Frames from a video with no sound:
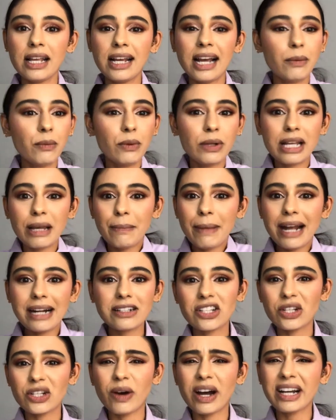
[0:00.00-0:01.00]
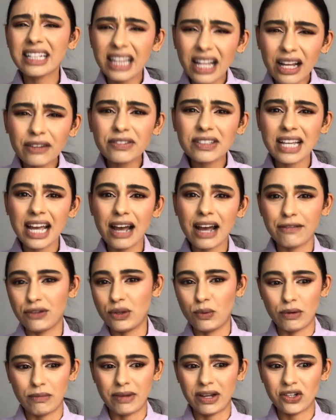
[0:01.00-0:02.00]
and we'll get back to you. I'd love to have you
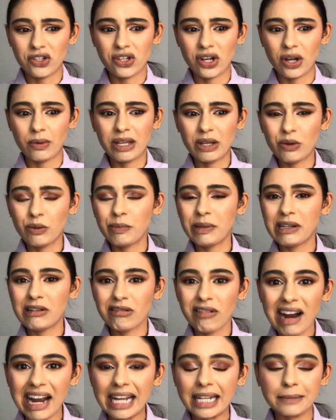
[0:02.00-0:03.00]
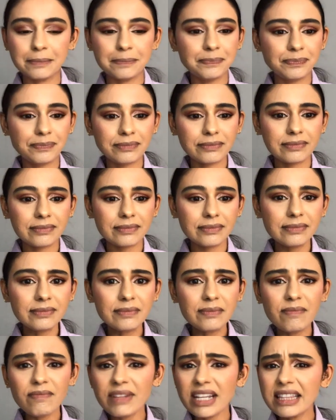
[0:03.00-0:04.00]
on my show. It will be great.
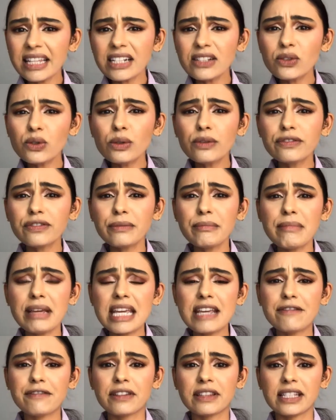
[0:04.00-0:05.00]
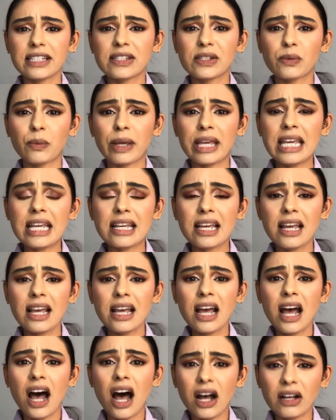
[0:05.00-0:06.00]
That's all from me for this week.
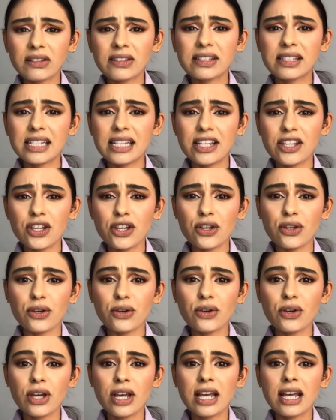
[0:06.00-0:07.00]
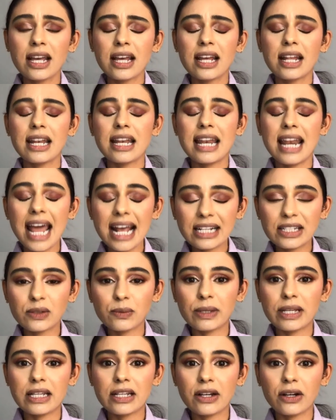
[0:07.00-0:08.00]
I'll see you next
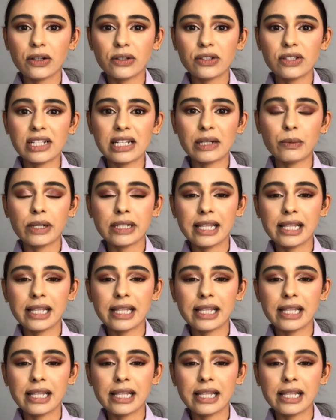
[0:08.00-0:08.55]
week on Dear World